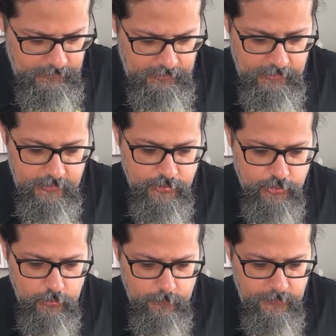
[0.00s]
and it
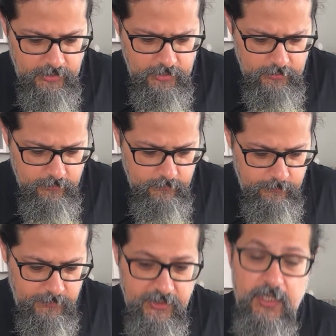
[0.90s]
should be
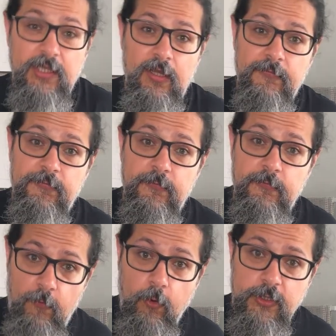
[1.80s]
big enough
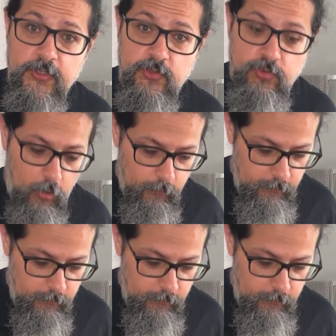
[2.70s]
for this job.